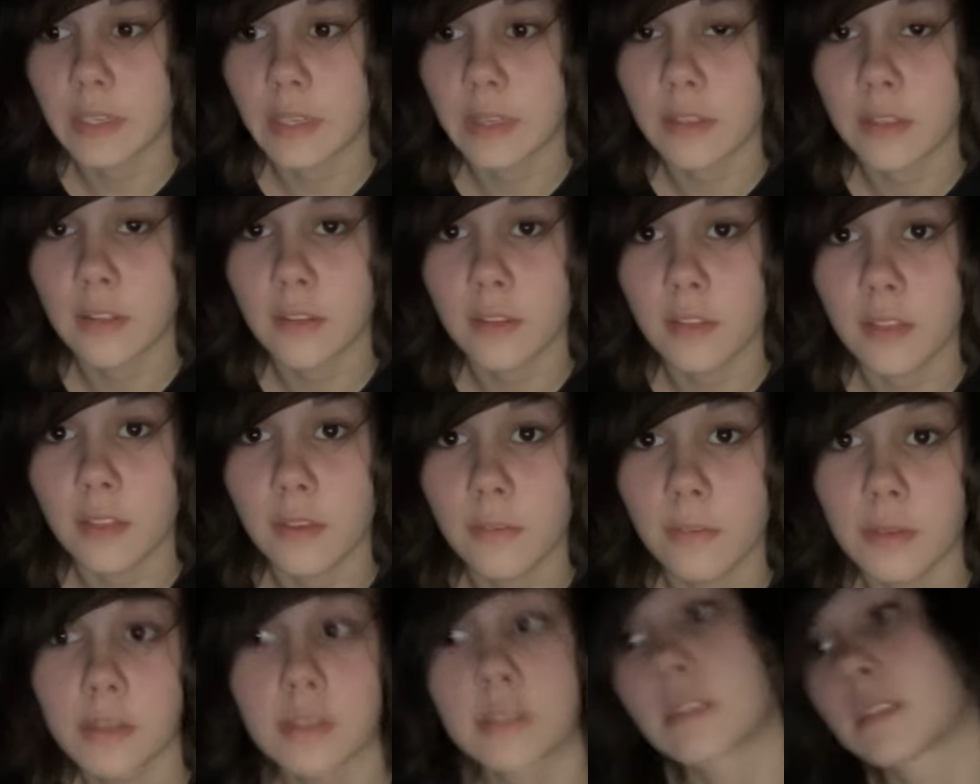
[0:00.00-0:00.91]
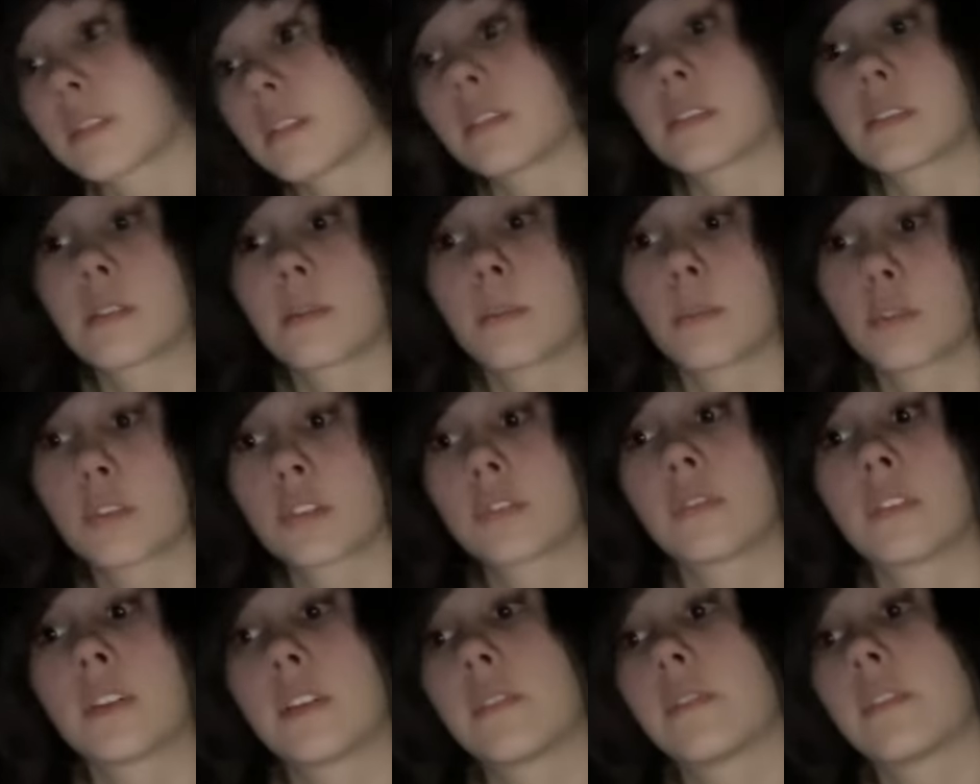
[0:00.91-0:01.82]
like it's the most
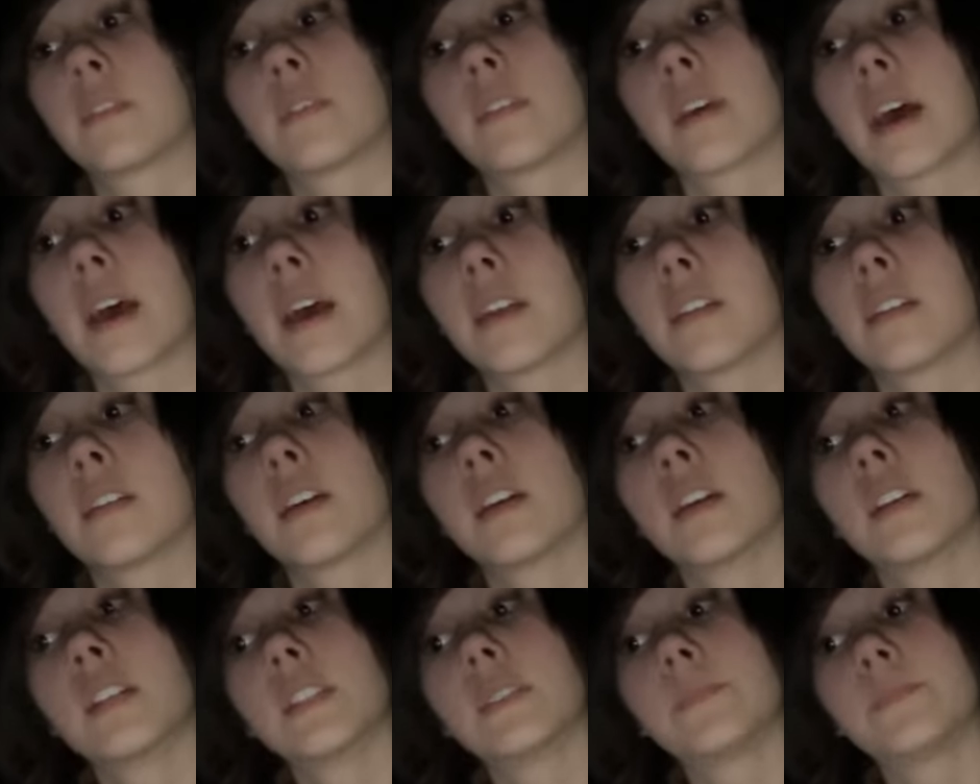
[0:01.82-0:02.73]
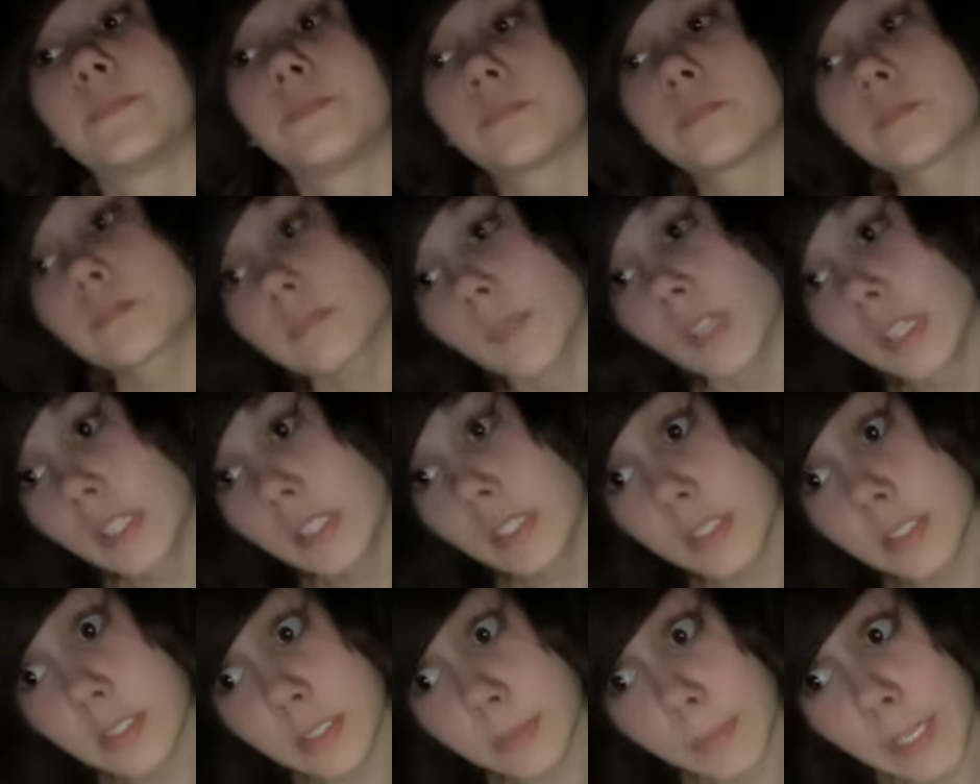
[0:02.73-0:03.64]
fun I've ever had.
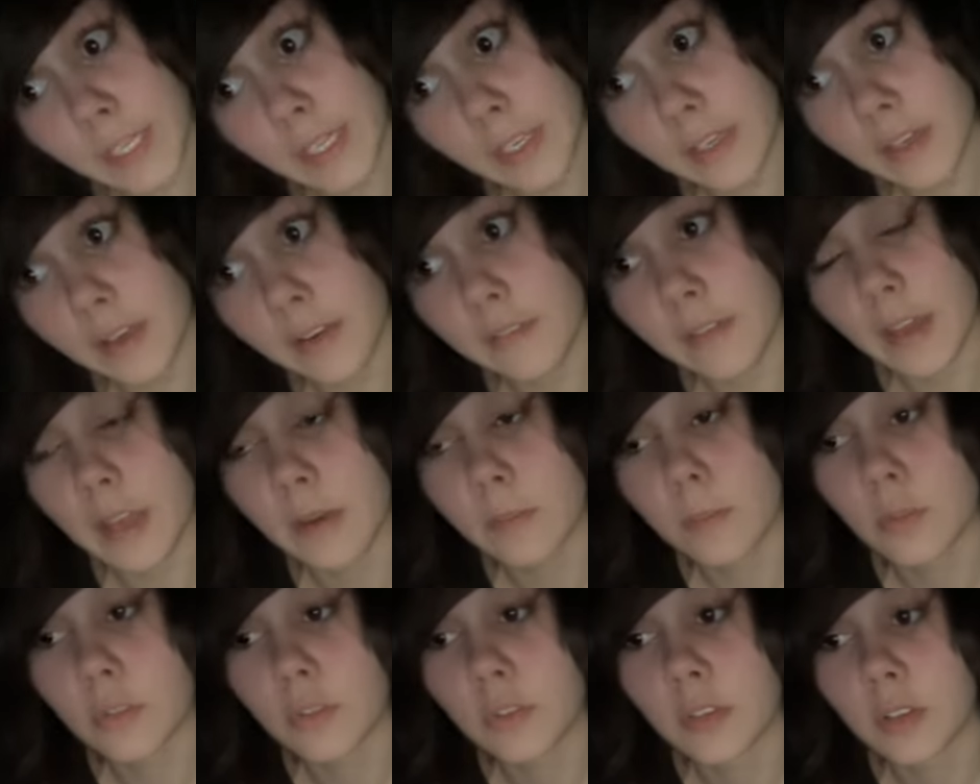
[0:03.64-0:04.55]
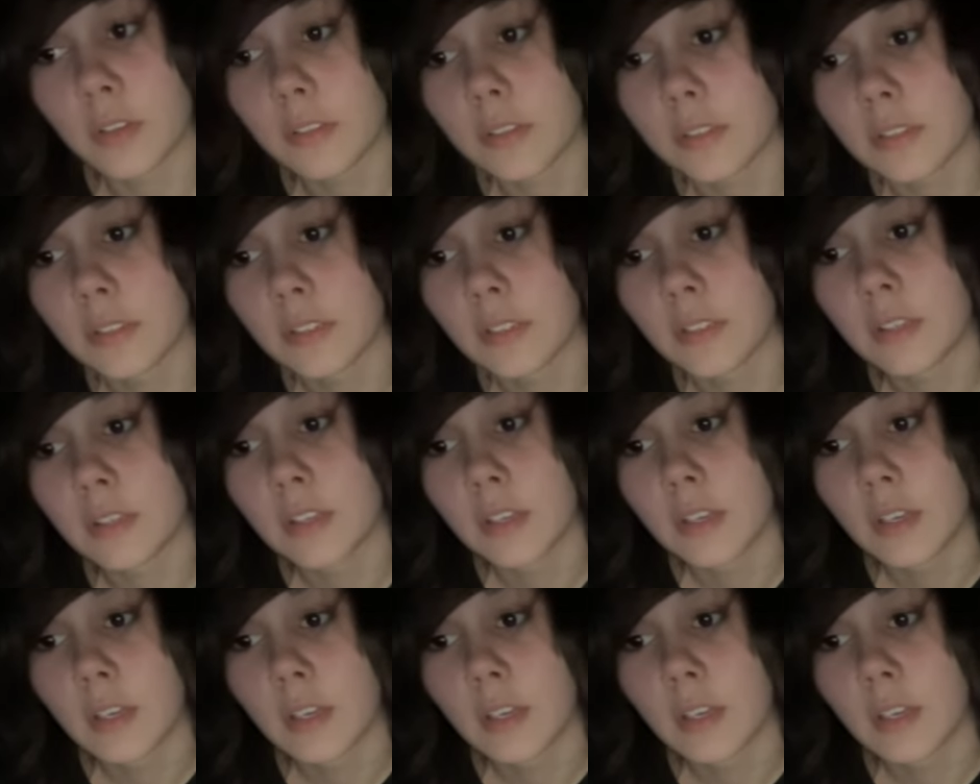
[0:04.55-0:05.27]
Speaking of Animal Crossing,